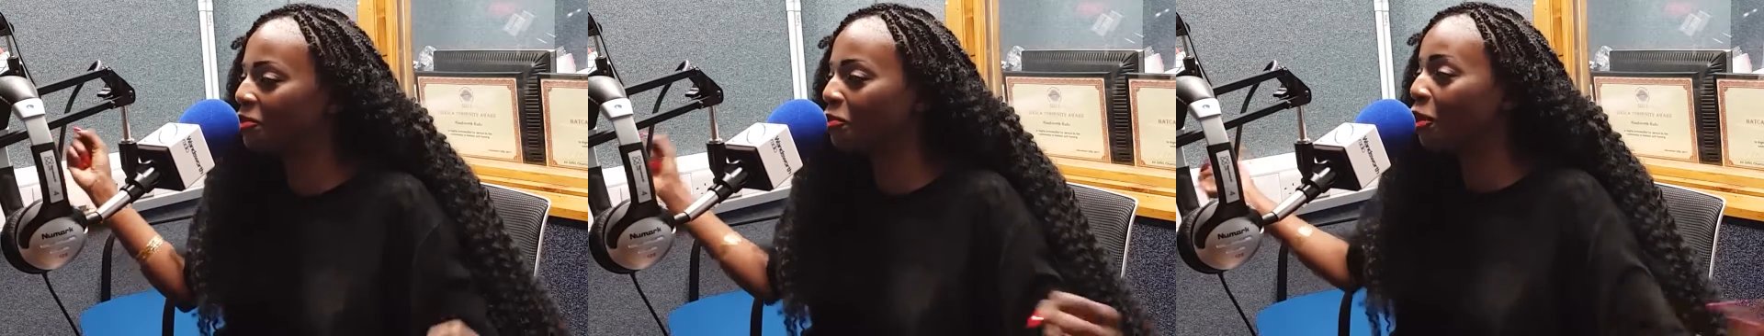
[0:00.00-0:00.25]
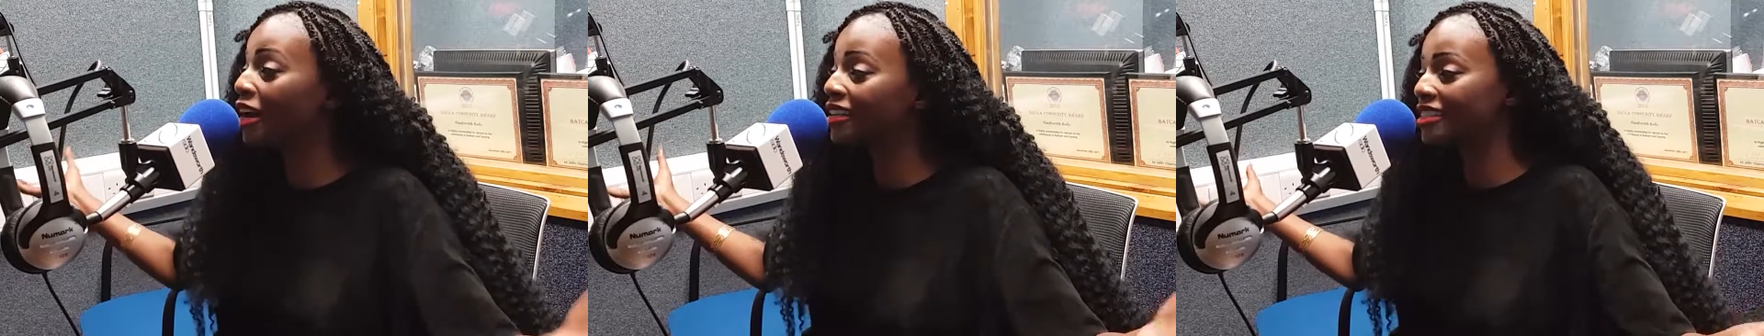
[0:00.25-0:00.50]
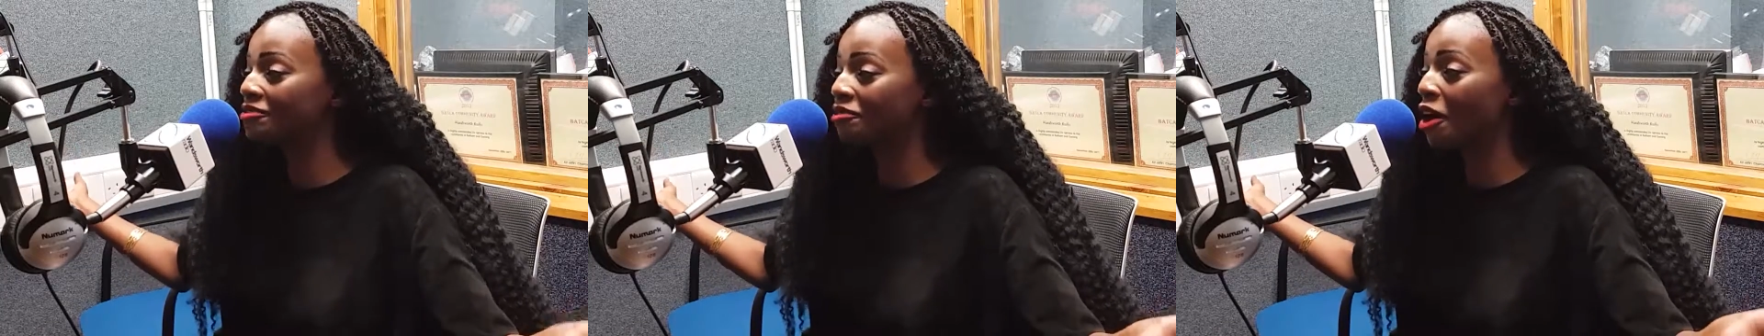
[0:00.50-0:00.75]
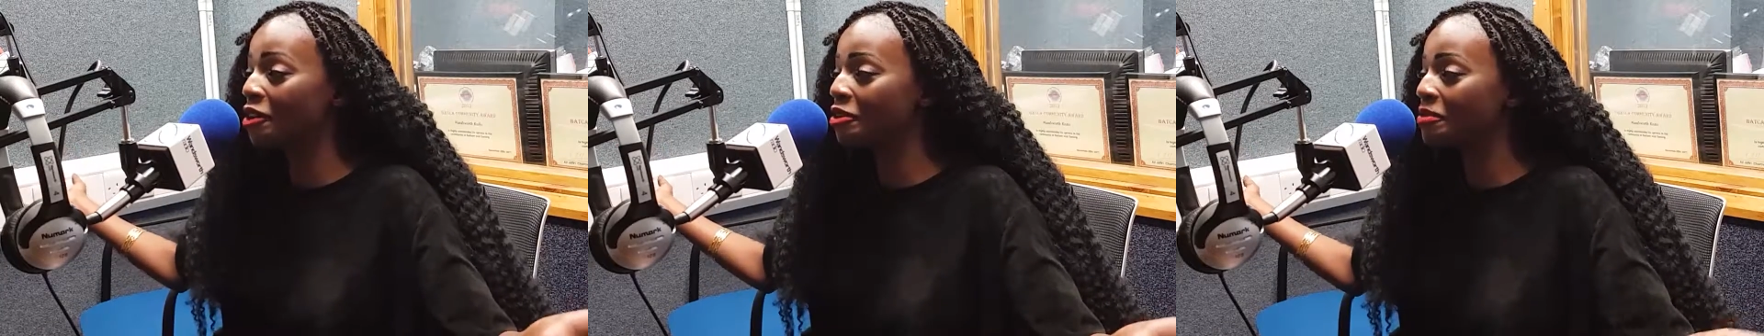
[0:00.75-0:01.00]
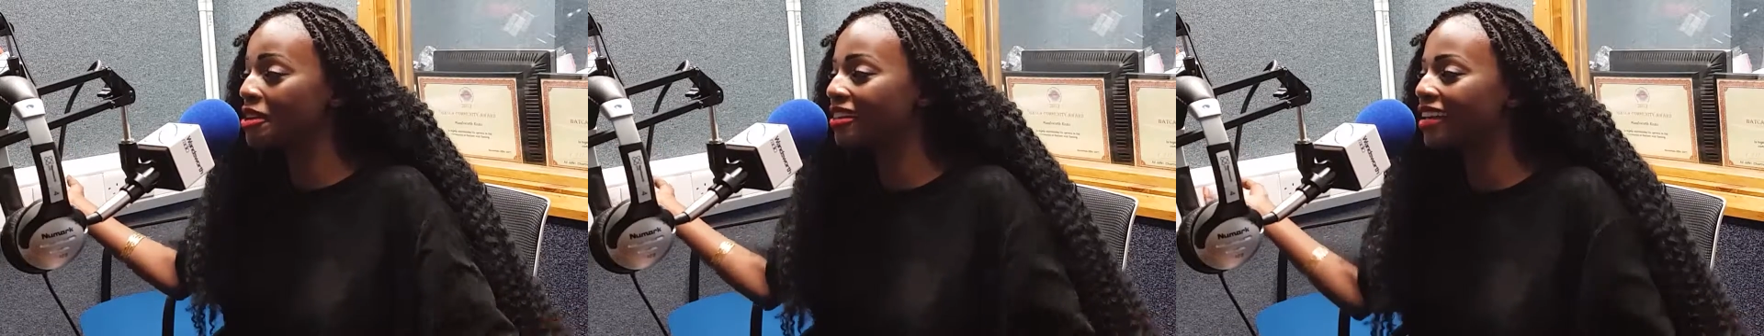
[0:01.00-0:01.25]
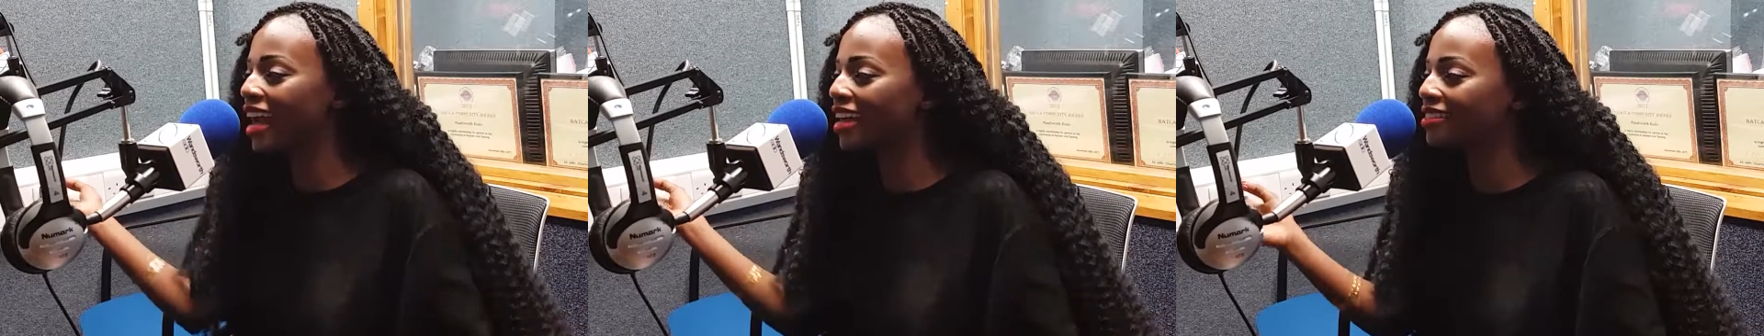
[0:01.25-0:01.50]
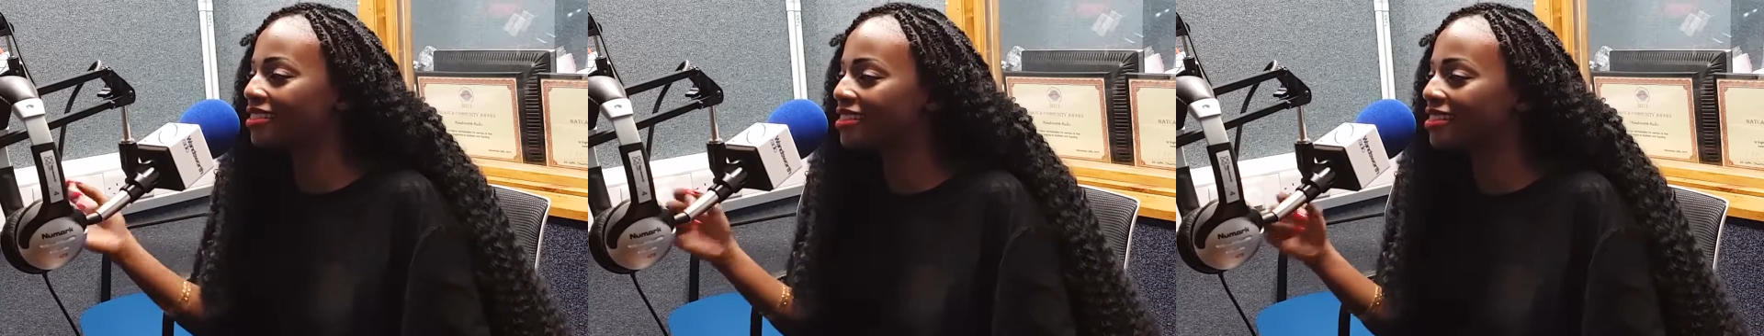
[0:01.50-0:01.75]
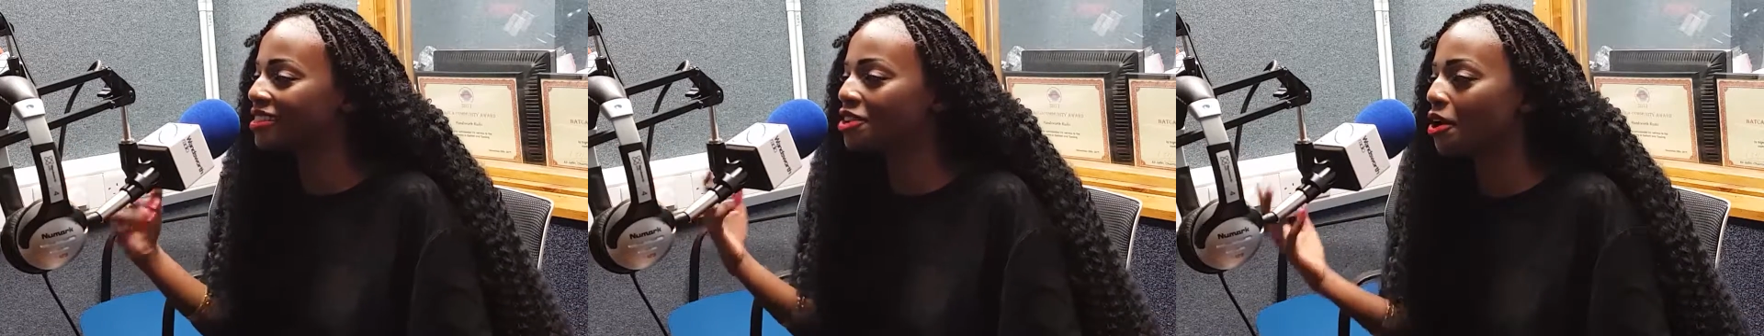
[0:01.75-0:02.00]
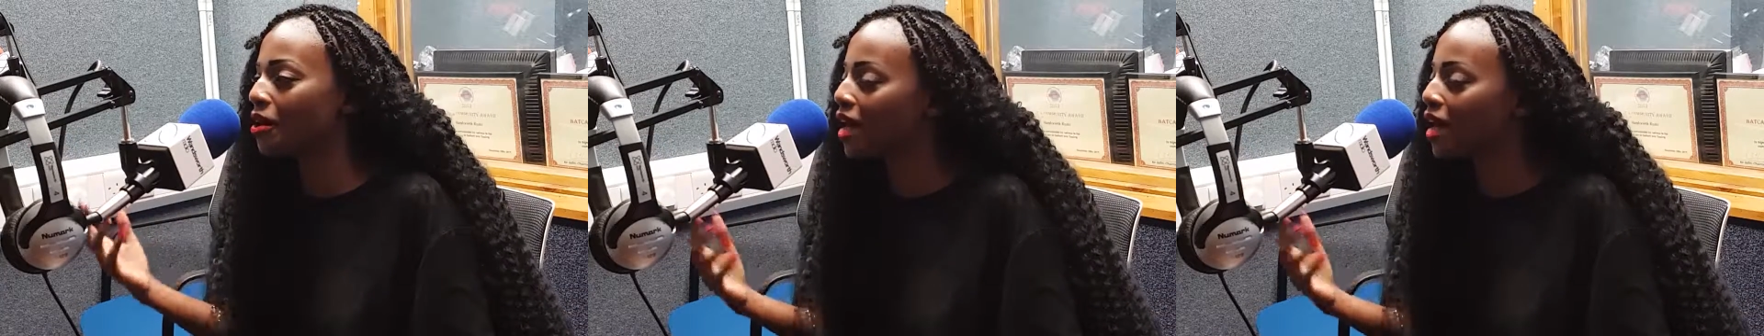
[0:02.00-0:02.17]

white environment, and you know,